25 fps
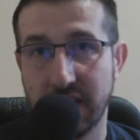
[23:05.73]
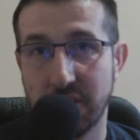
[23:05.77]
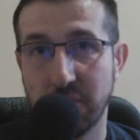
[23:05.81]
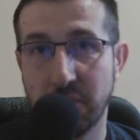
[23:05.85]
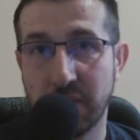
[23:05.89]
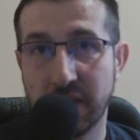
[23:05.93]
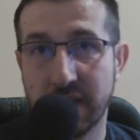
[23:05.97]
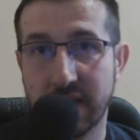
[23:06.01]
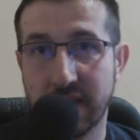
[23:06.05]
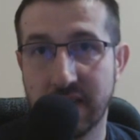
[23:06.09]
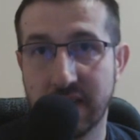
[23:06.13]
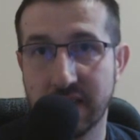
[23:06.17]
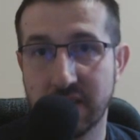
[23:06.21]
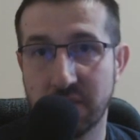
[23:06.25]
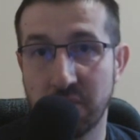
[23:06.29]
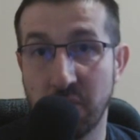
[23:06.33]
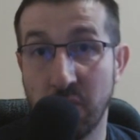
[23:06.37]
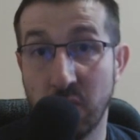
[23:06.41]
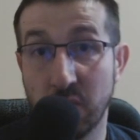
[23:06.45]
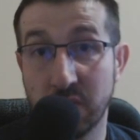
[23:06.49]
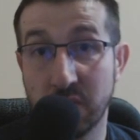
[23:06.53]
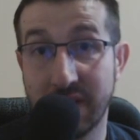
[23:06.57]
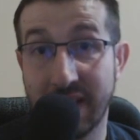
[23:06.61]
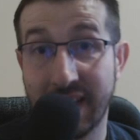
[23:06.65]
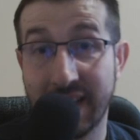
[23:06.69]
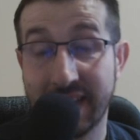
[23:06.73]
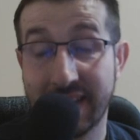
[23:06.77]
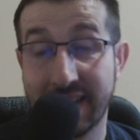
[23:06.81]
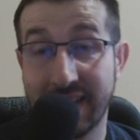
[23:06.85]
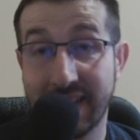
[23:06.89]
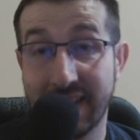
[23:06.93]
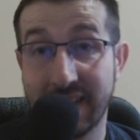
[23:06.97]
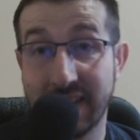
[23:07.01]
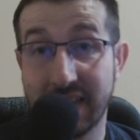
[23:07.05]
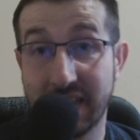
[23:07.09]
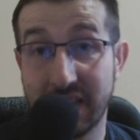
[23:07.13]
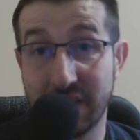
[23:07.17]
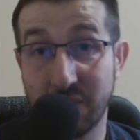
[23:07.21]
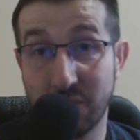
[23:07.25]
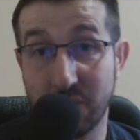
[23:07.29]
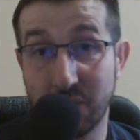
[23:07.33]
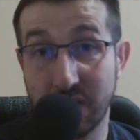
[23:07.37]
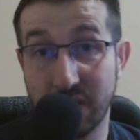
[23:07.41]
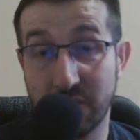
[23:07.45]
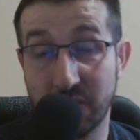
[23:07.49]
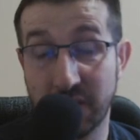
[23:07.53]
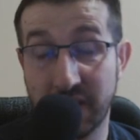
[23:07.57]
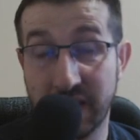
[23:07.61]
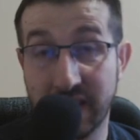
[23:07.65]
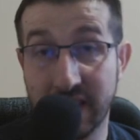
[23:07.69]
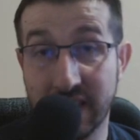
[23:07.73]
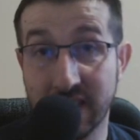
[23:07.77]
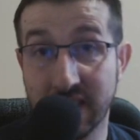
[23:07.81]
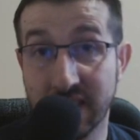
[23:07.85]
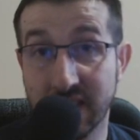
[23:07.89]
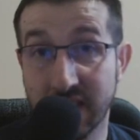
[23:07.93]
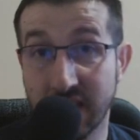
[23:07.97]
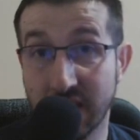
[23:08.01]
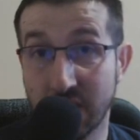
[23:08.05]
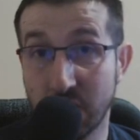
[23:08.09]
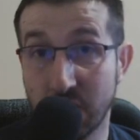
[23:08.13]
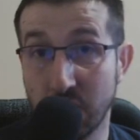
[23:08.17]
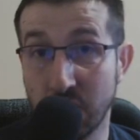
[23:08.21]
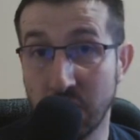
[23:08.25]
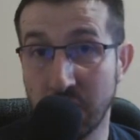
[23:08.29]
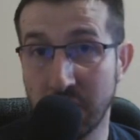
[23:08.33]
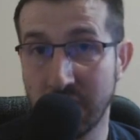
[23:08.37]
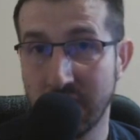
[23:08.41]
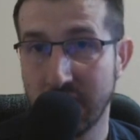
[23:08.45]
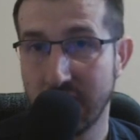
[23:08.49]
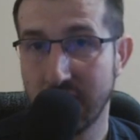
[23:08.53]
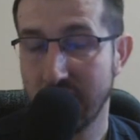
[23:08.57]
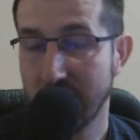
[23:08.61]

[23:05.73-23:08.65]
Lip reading: Because most likely he would have killed the Raccoon.